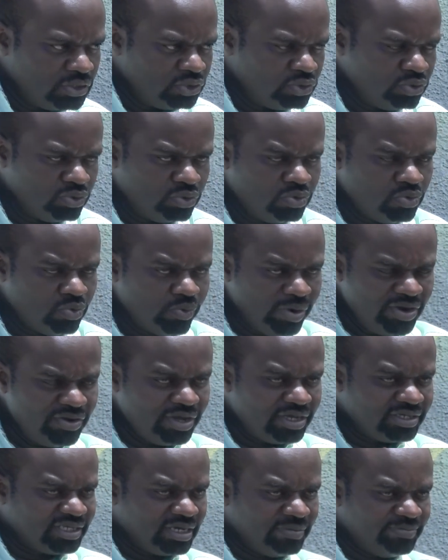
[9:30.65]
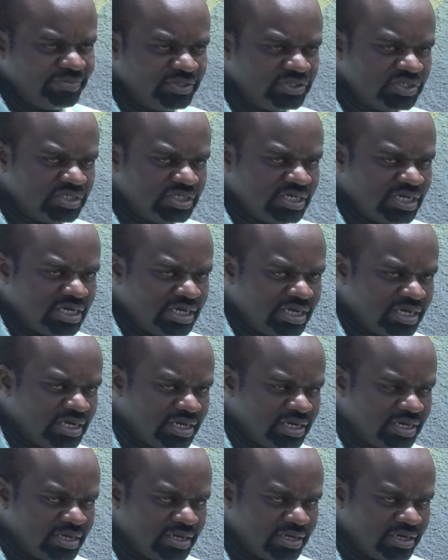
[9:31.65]
So when you're establishing
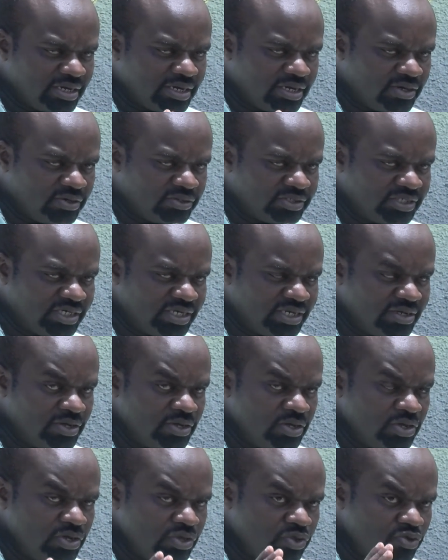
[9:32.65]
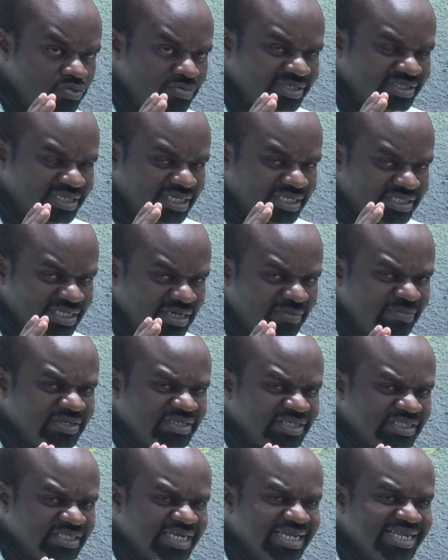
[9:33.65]
a hotel, you must
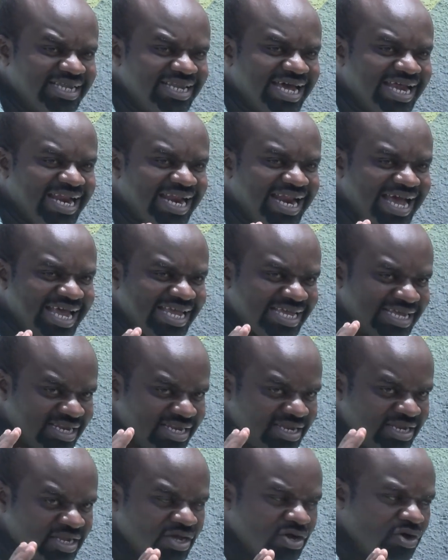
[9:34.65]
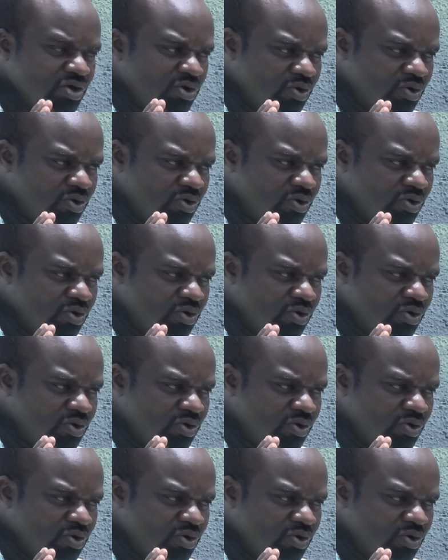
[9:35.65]
establish it in a line